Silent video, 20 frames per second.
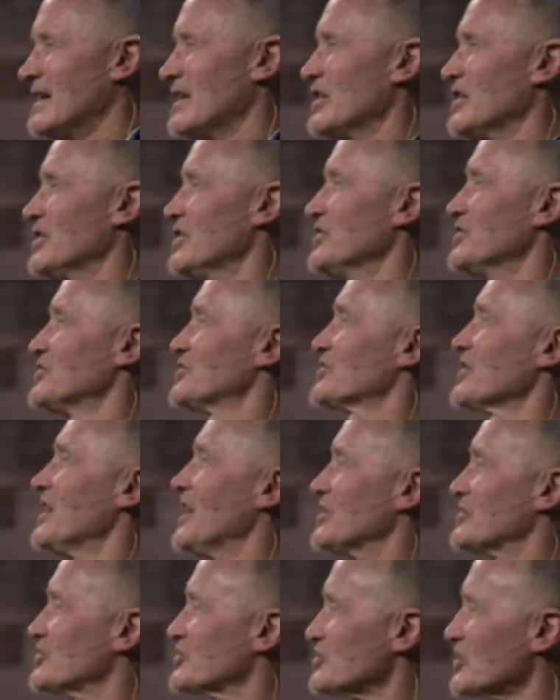is
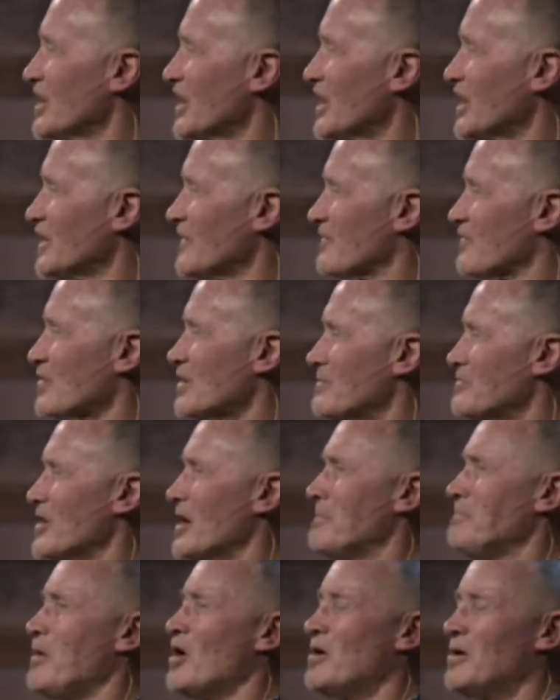aside from
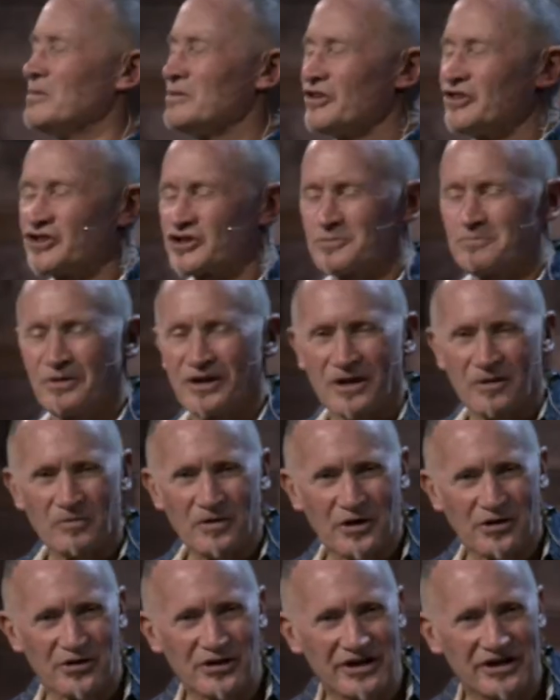the Holy Spirit
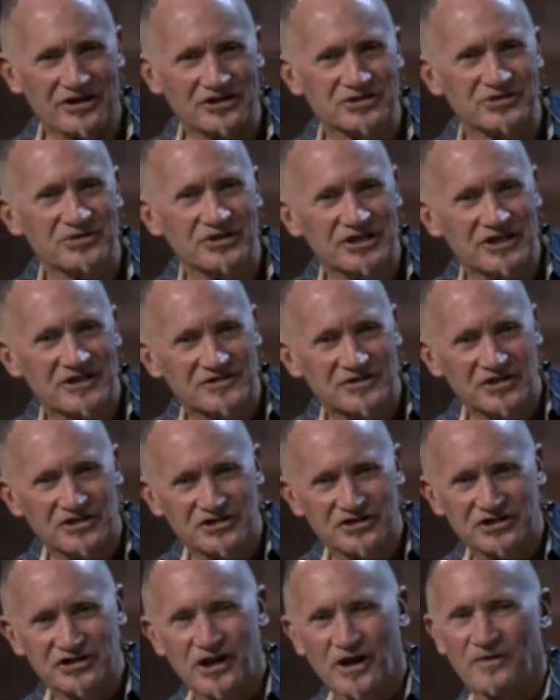within us who gives
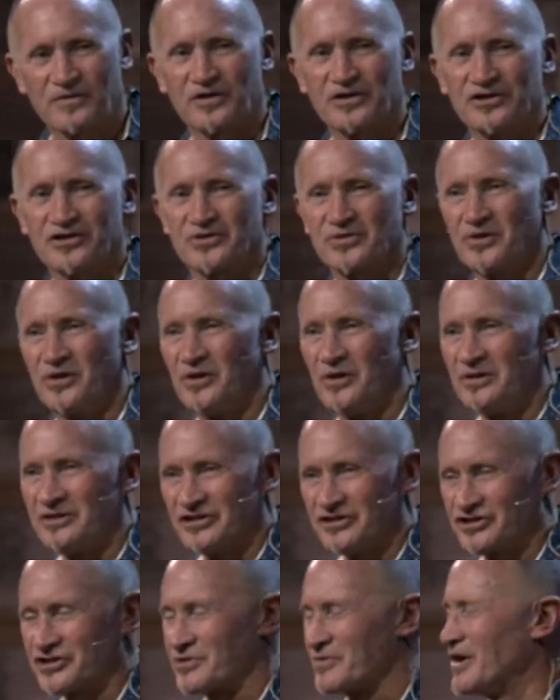us
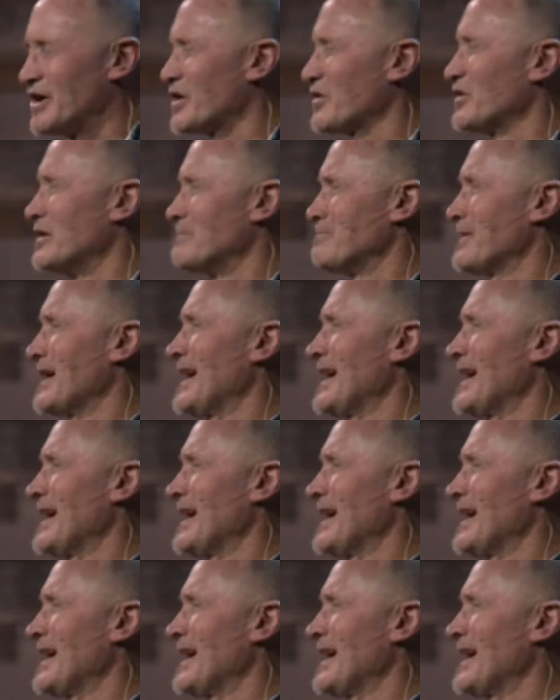self-control and strength and